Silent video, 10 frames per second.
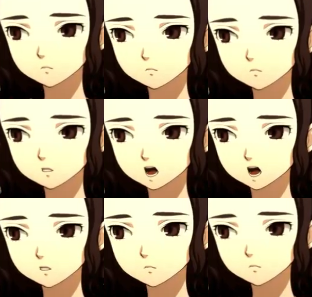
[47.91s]
Oh,
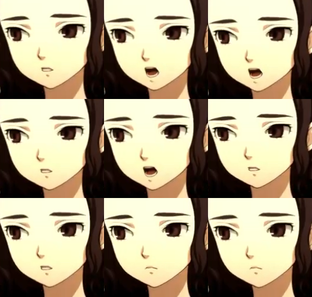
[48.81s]
sorry. I
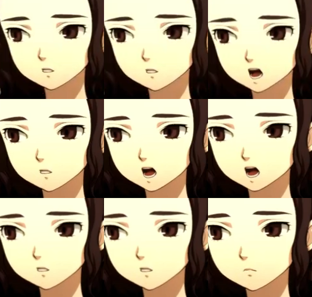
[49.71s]
didn't mean to rant like
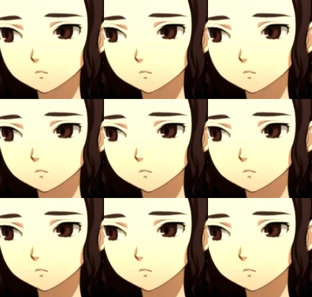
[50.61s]
that.